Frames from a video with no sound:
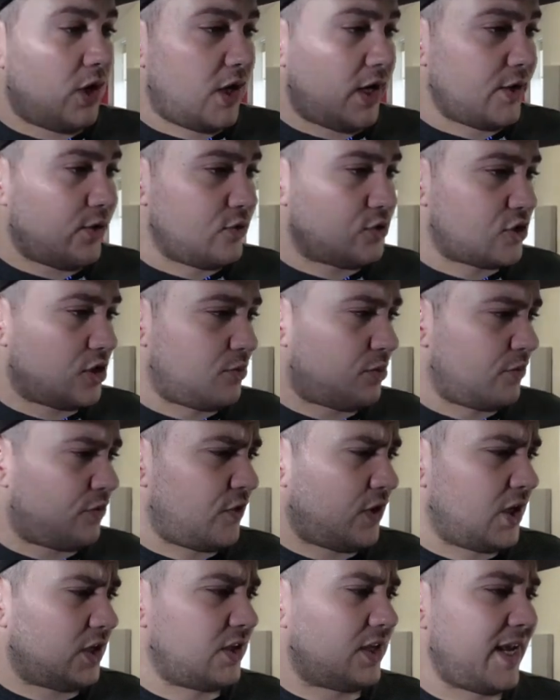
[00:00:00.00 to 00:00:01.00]
I also
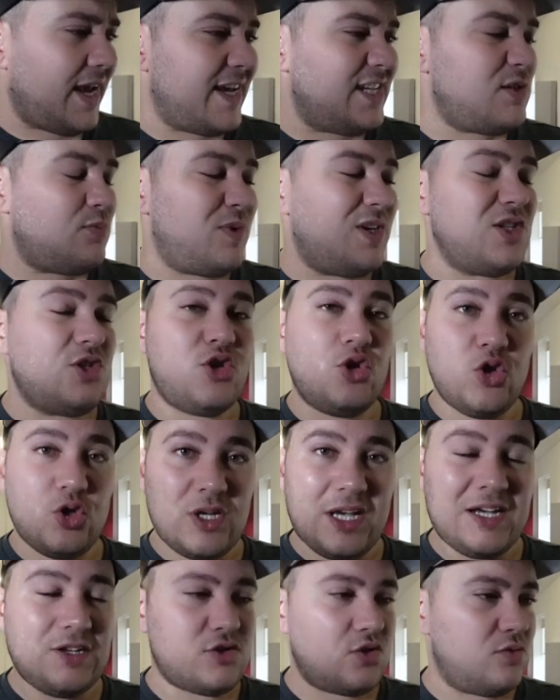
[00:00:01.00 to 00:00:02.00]
preferred the
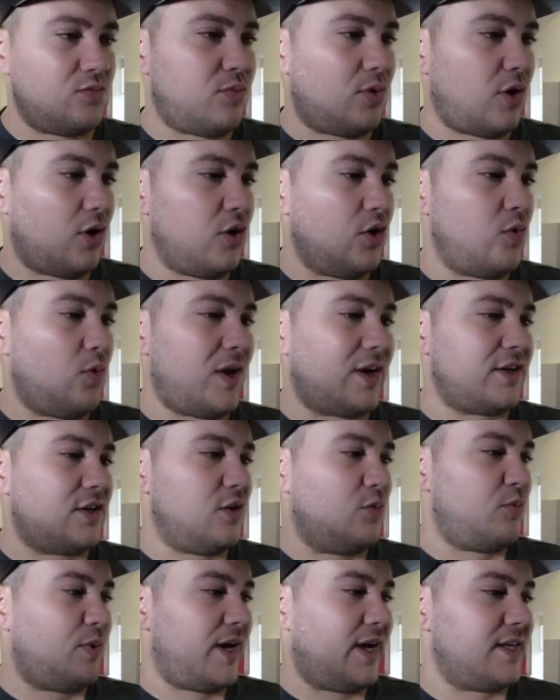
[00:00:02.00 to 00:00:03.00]
SB2000 Pro when
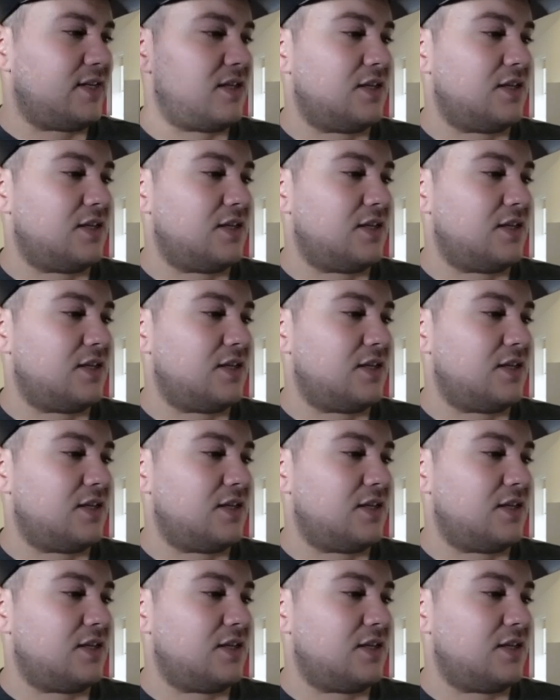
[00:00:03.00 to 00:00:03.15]
compared